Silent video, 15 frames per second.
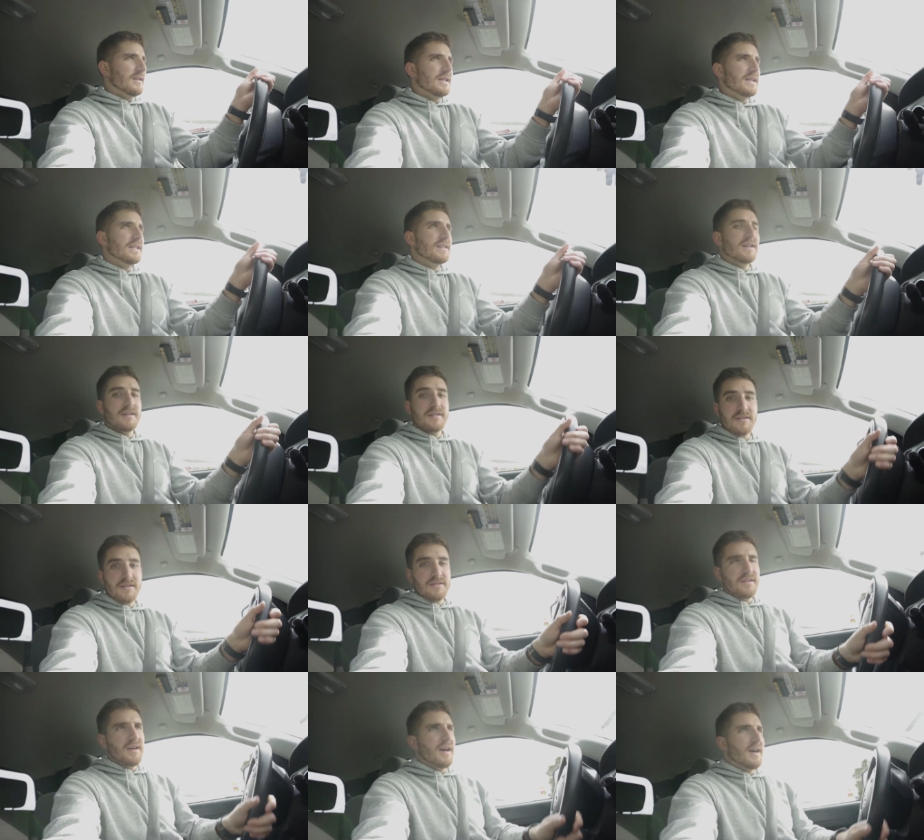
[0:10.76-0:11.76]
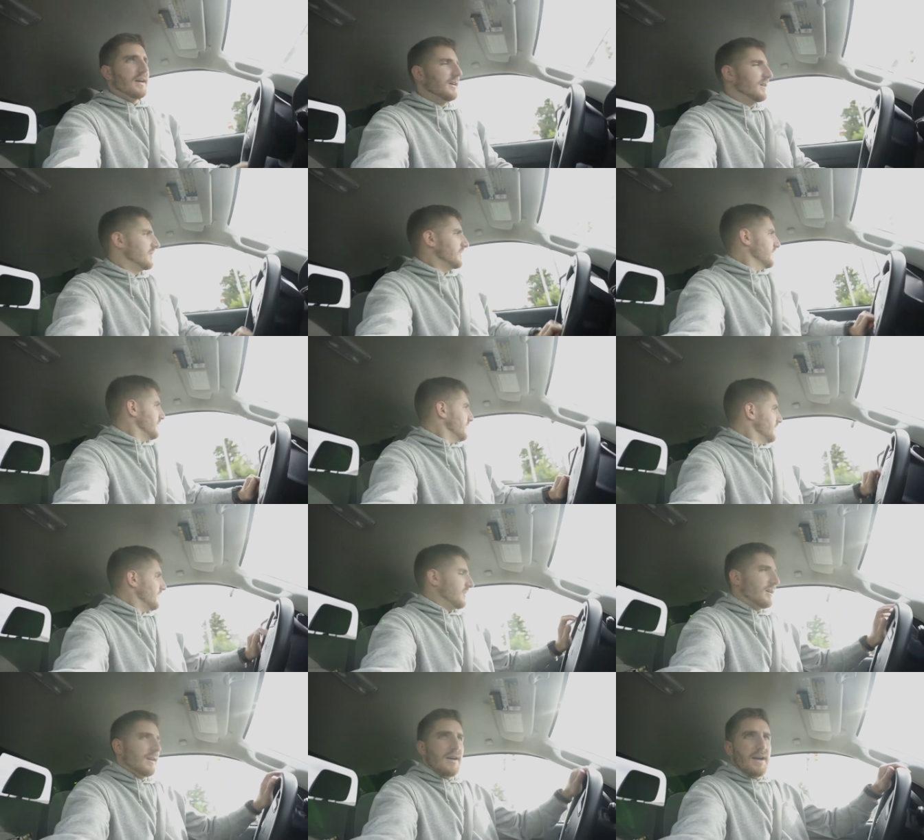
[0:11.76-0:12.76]
needless to say,
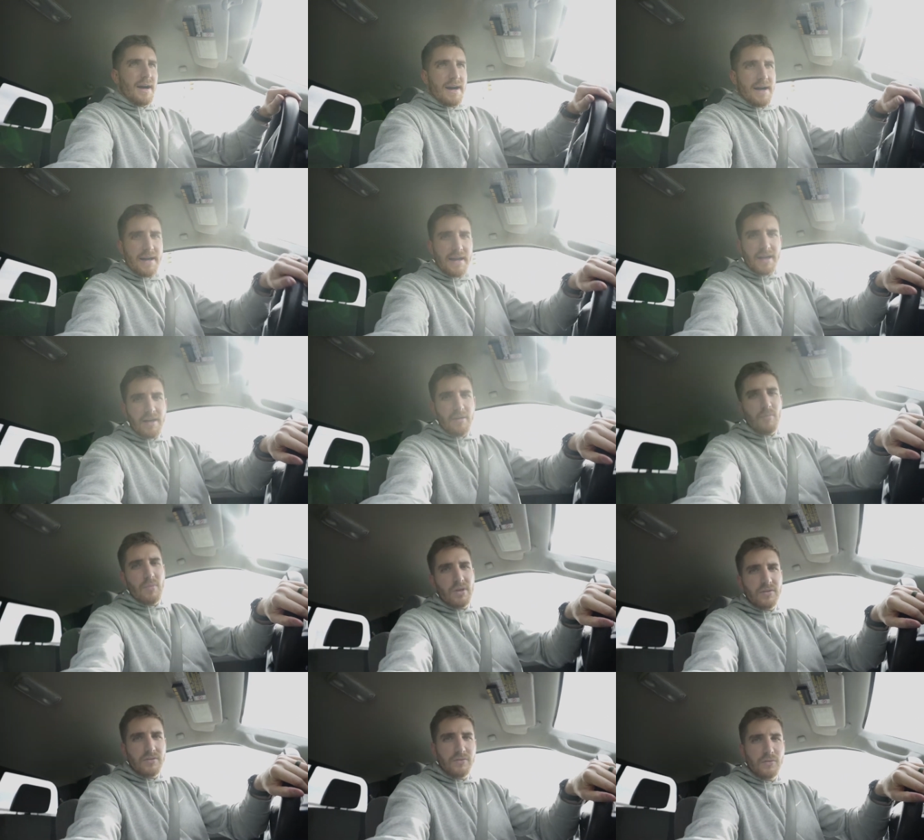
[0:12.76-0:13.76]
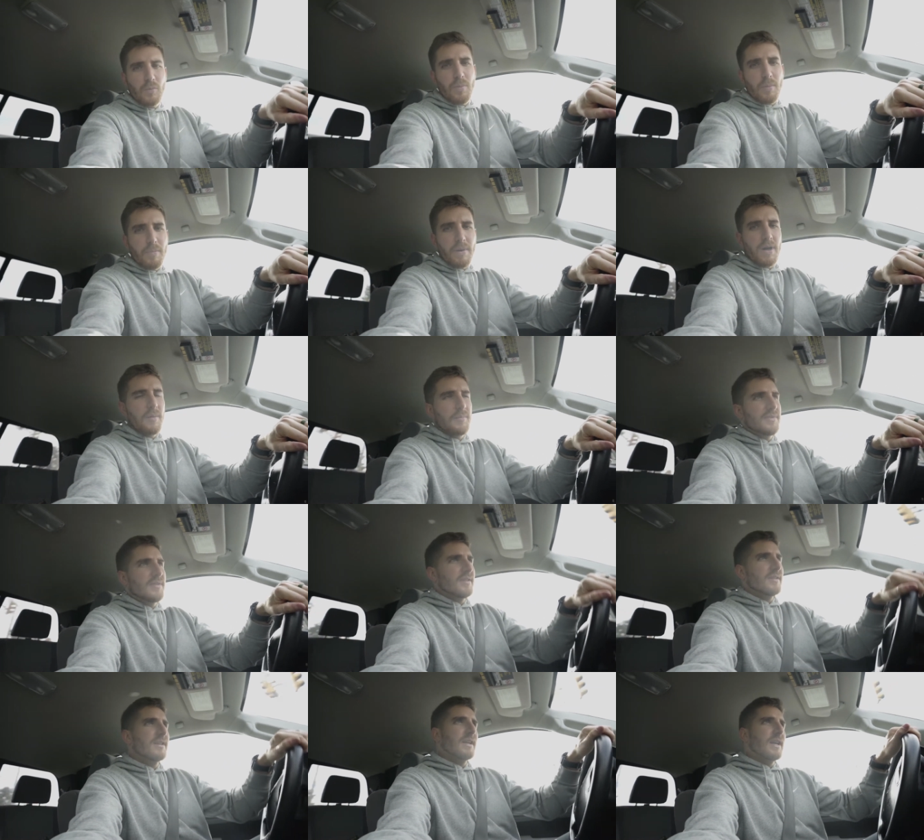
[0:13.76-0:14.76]
I am super pumped
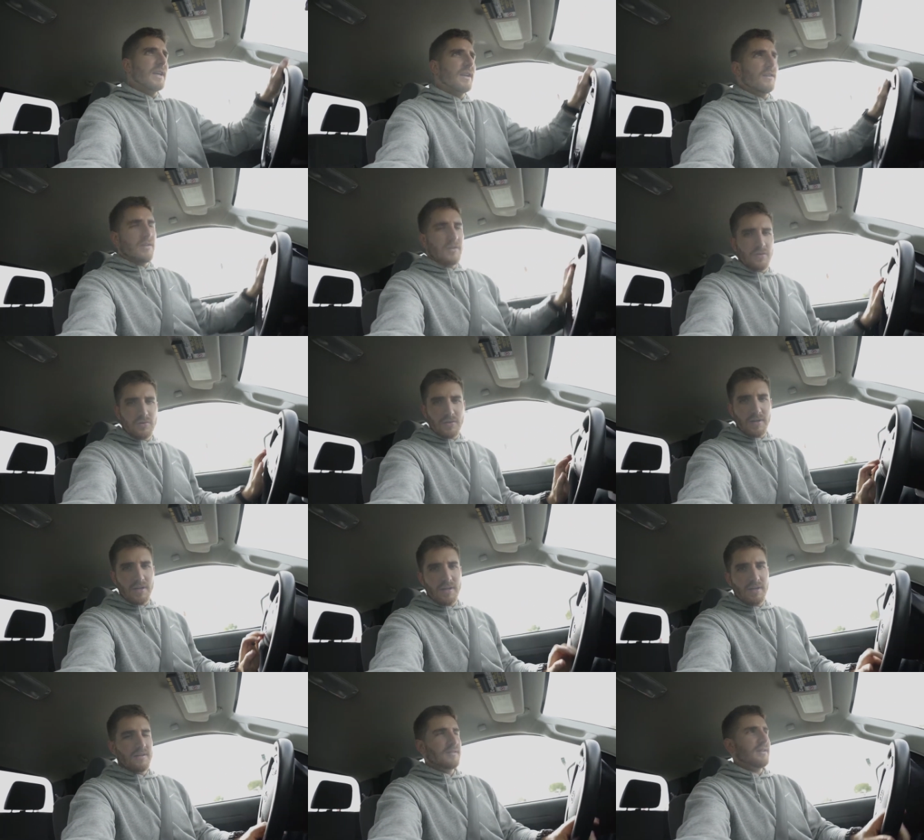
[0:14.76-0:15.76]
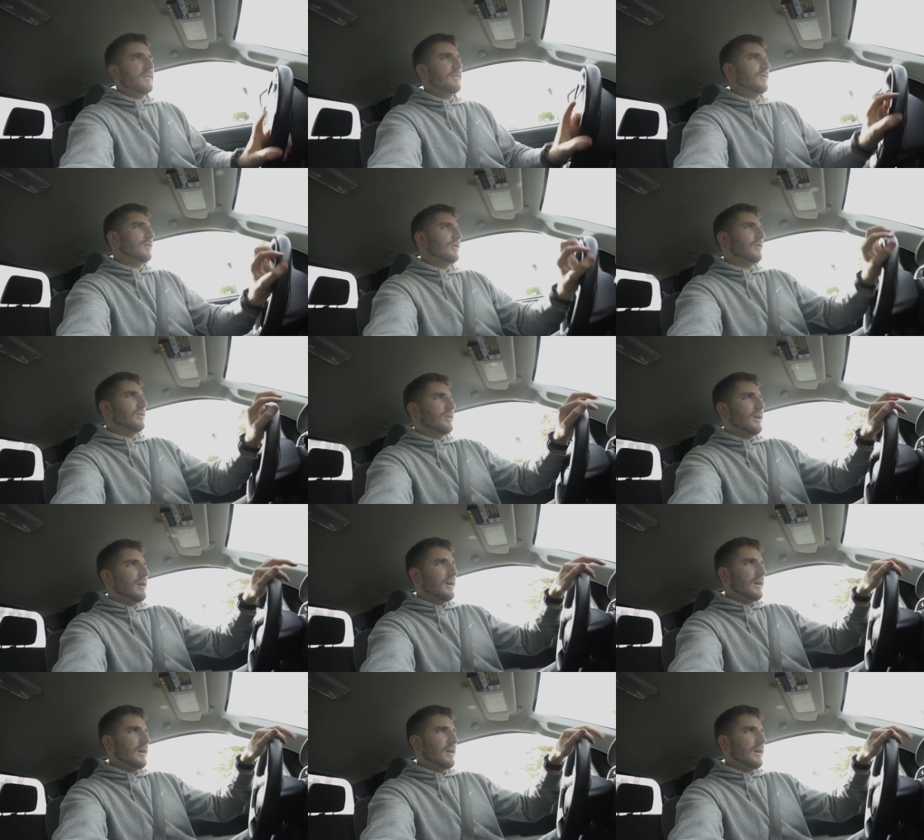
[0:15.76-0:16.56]
to get into the tree this afternoon.